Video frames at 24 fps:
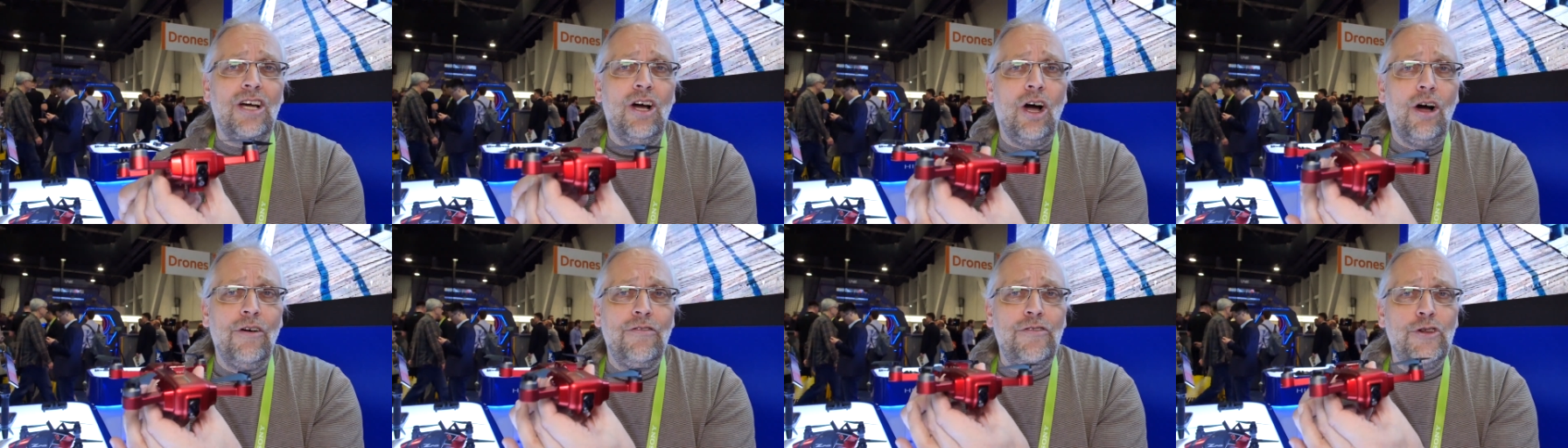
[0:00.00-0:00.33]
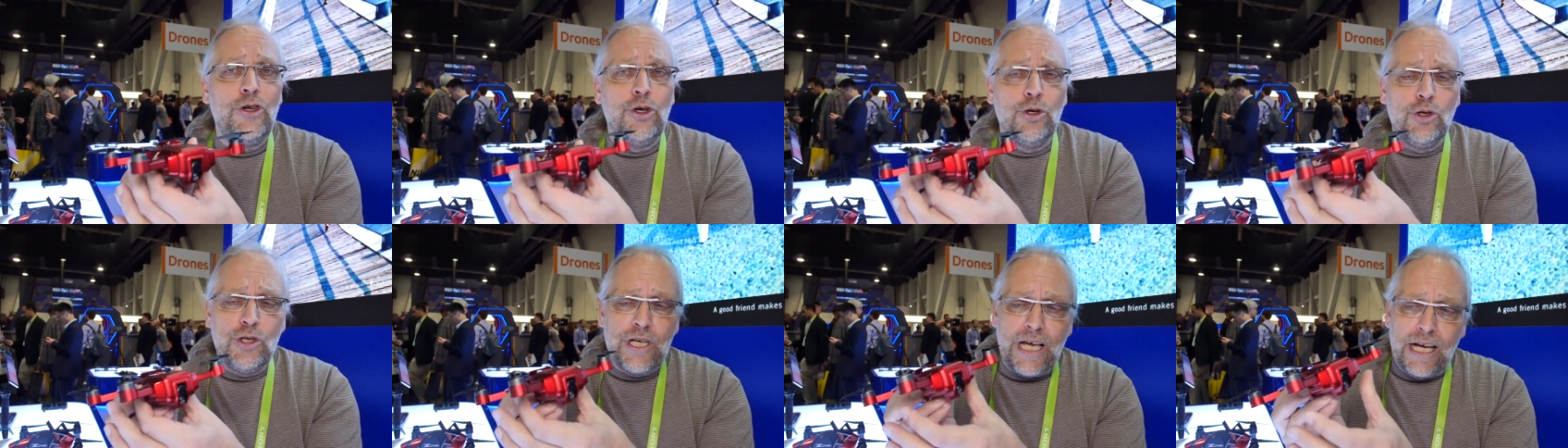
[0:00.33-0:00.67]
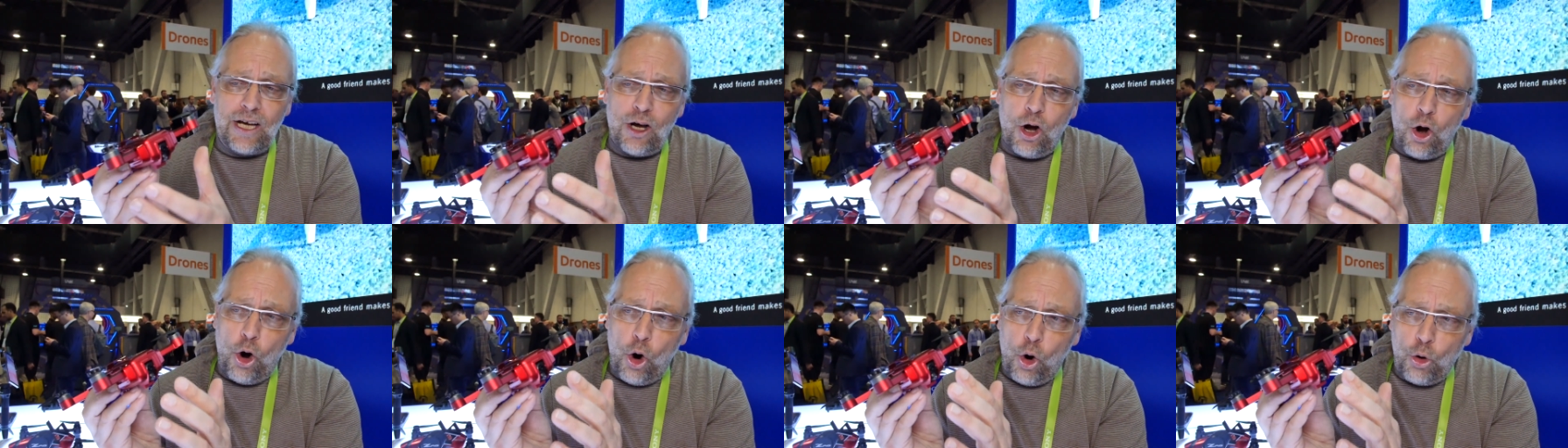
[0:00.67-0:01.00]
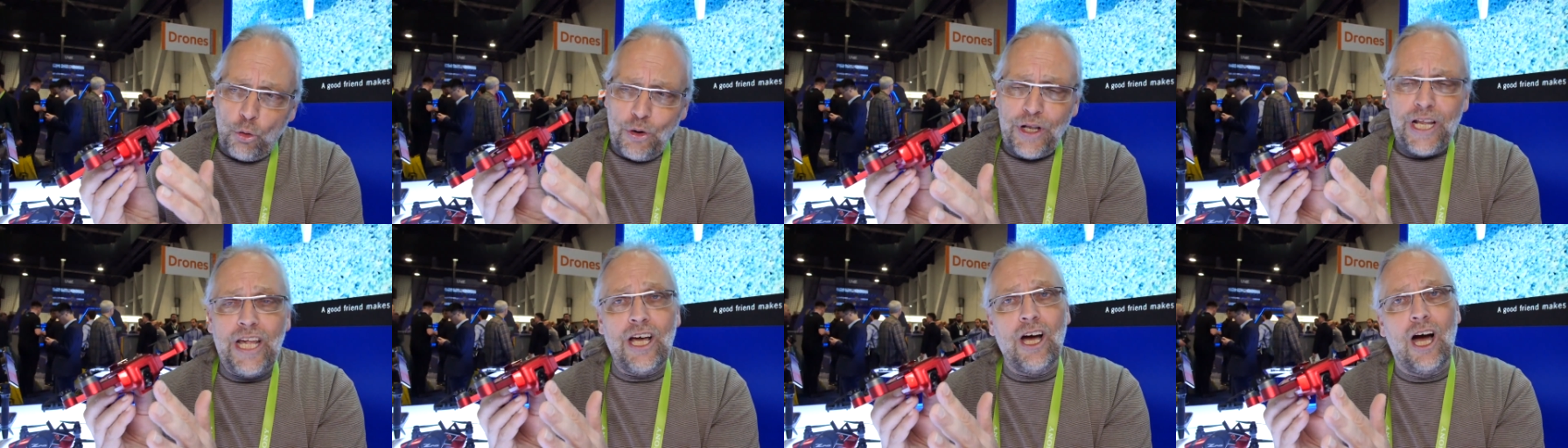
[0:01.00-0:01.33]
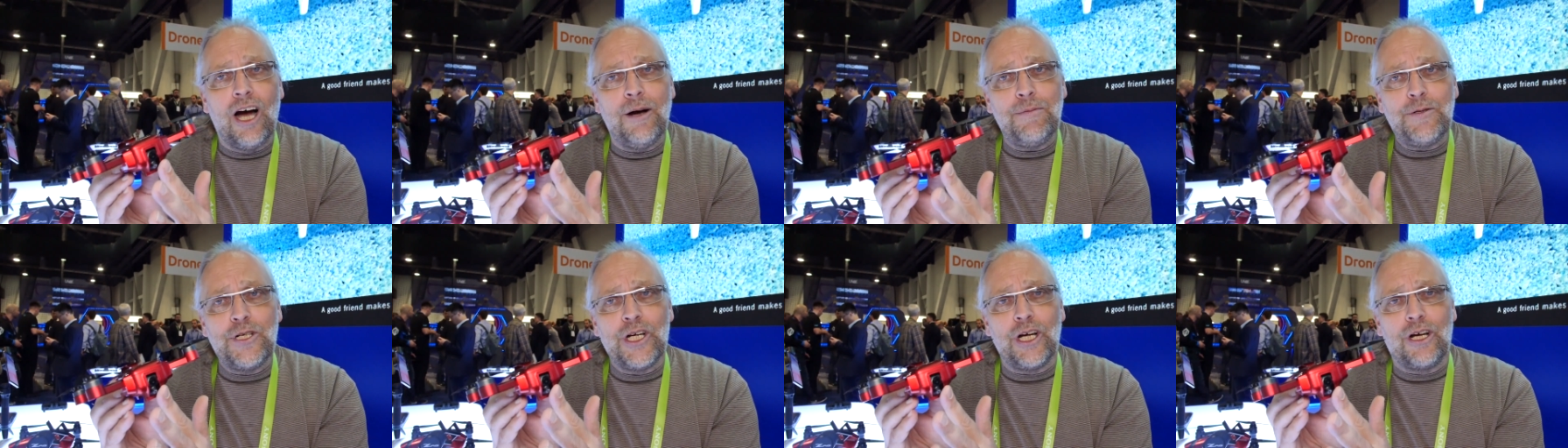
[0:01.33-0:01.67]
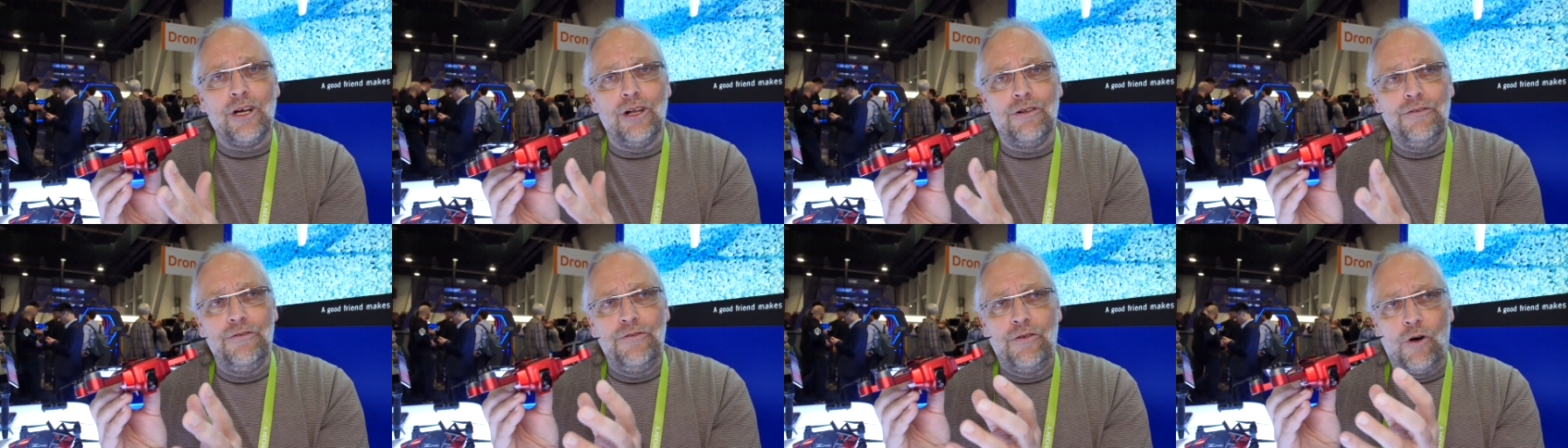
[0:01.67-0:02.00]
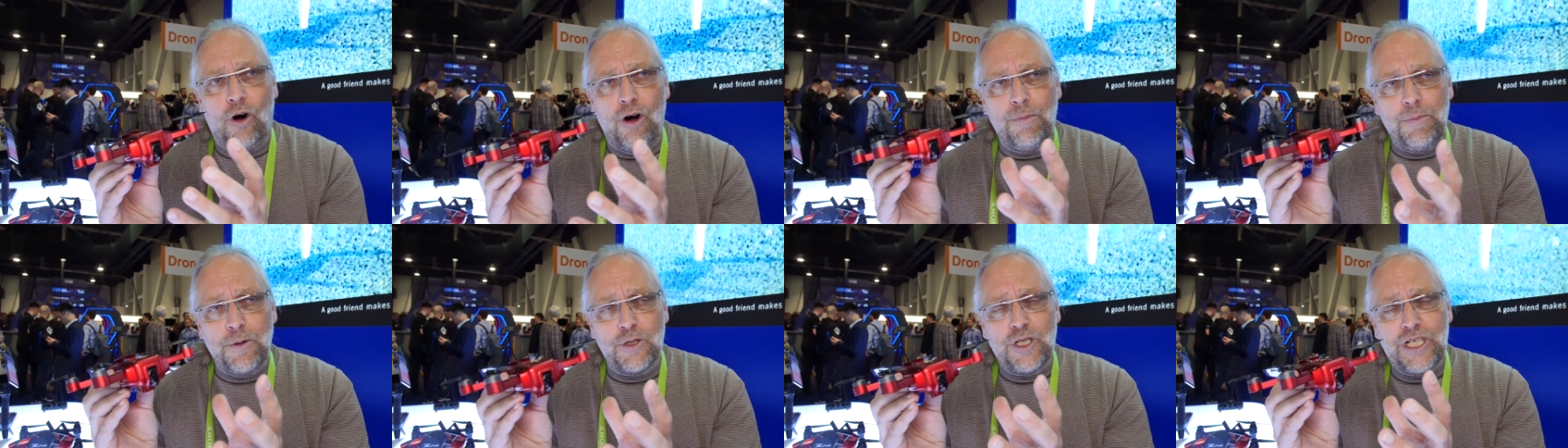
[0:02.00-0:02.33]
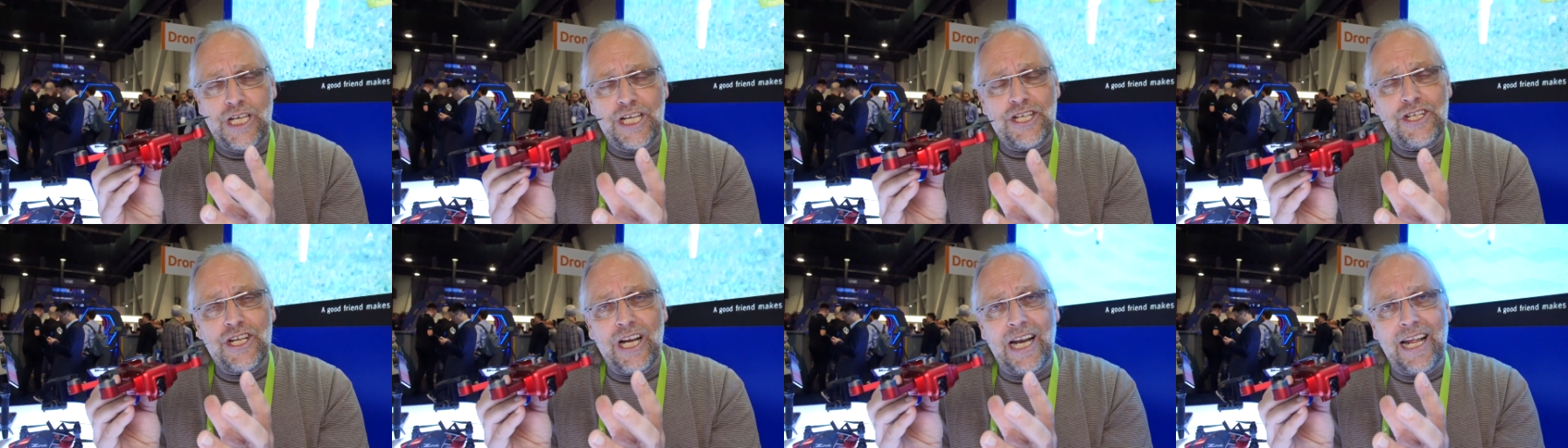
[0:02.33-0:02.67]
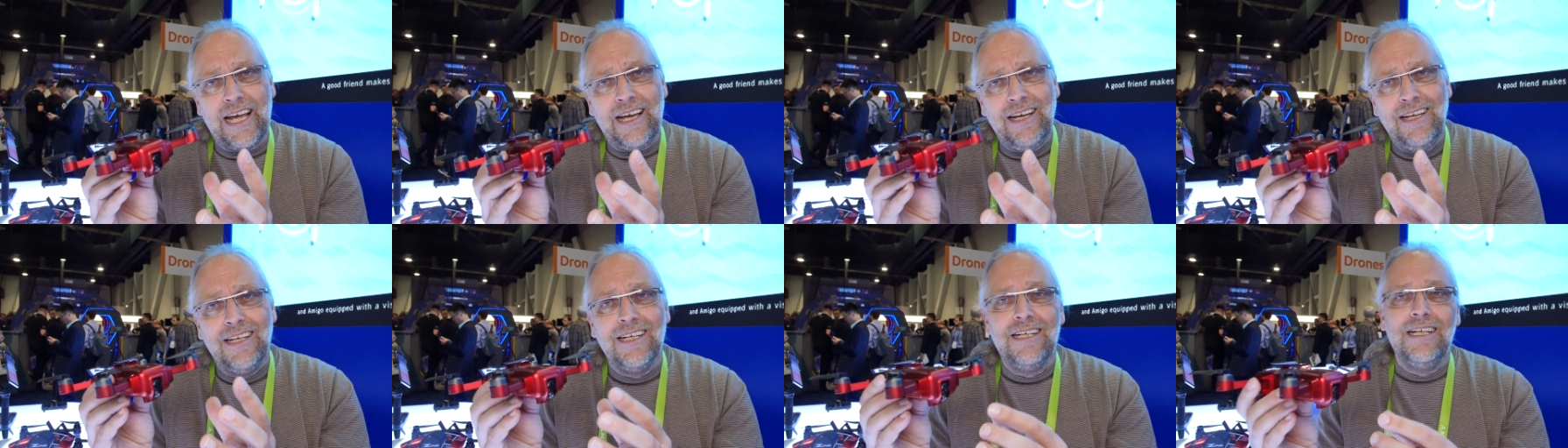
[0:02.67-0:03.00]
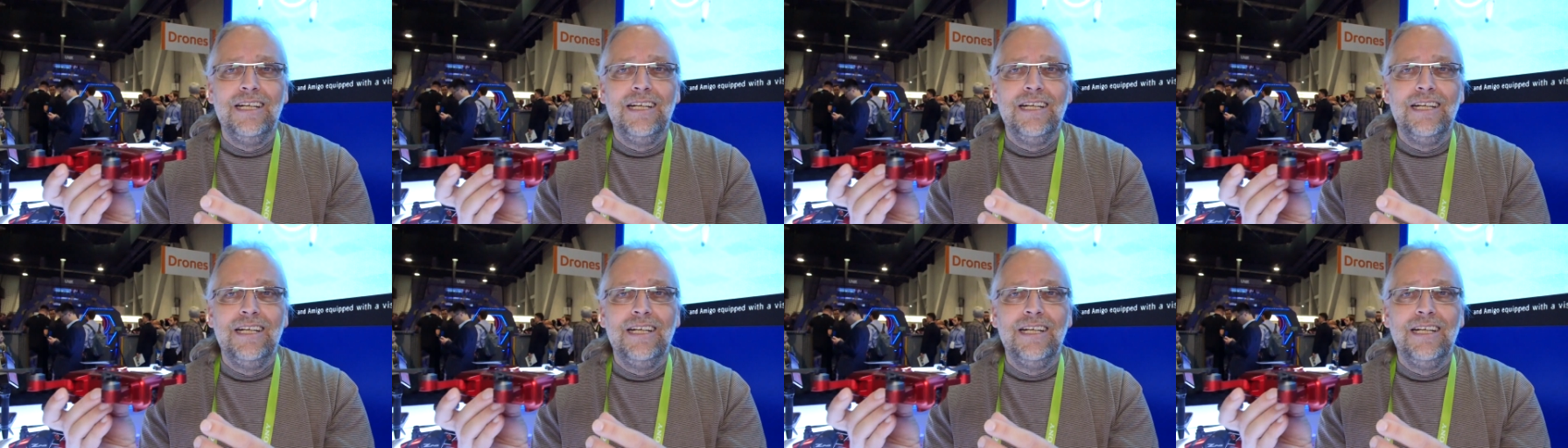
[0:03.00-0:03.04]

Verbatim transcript: of using only optical for positioning,